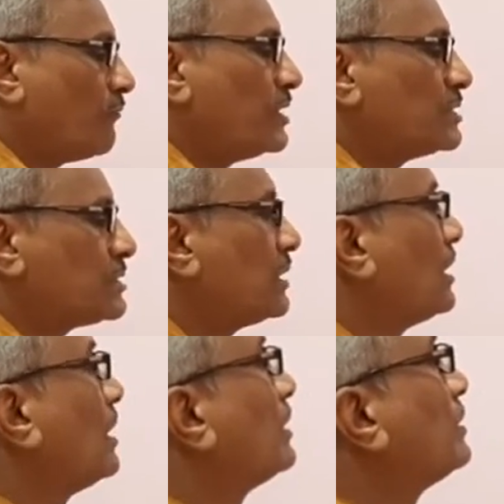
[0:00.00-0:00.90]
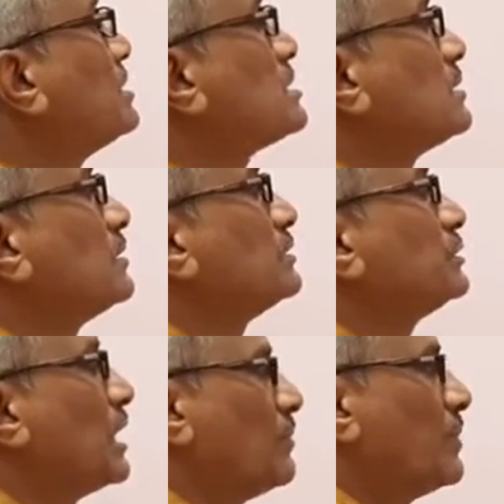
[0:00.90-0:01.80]
which this
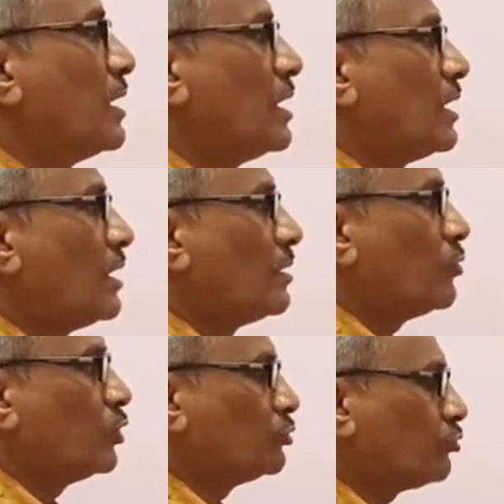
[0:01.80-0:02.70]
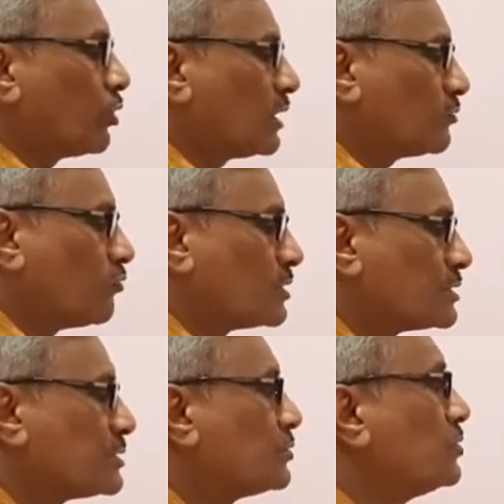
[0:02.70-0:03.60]
Shyam Mohan Thorat
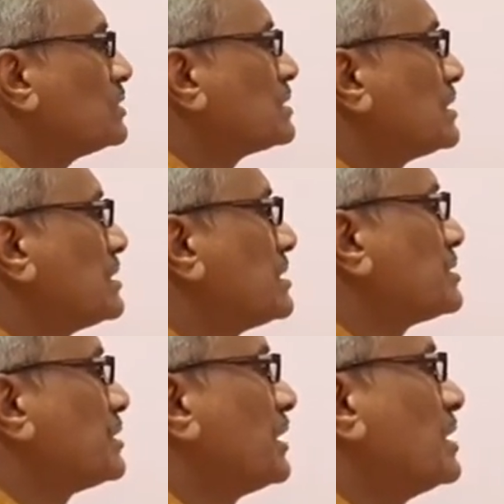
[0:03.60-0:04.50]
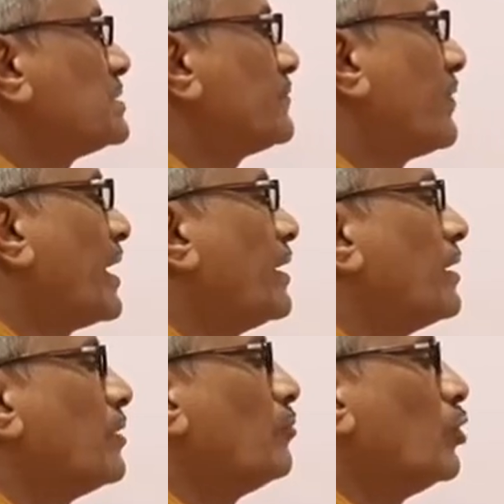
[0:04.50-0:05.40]
wants to suggest his friend
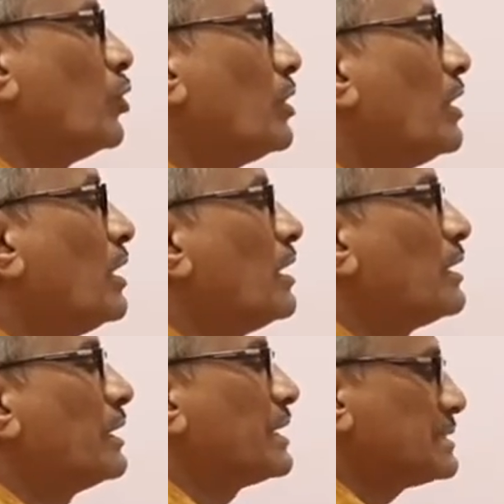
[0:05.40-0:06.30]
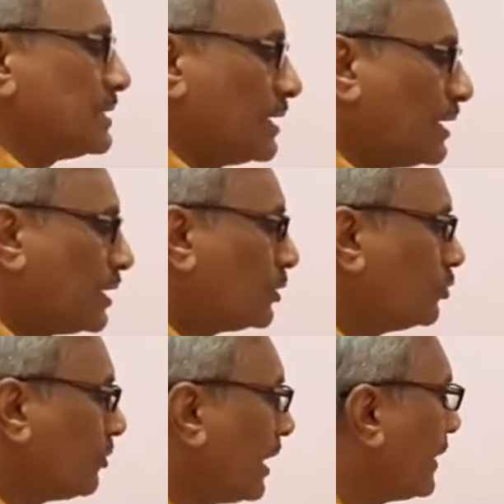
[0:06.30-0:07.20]
Mohan Girase
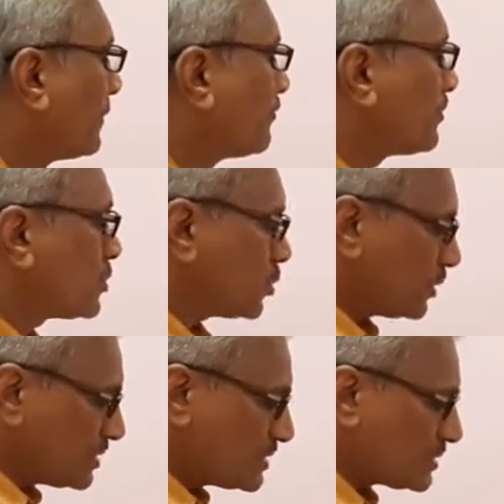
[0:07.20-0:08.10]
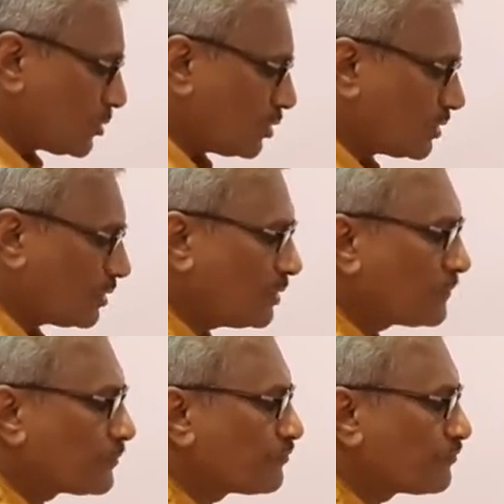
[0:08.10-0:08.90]
Dhule. So this is called the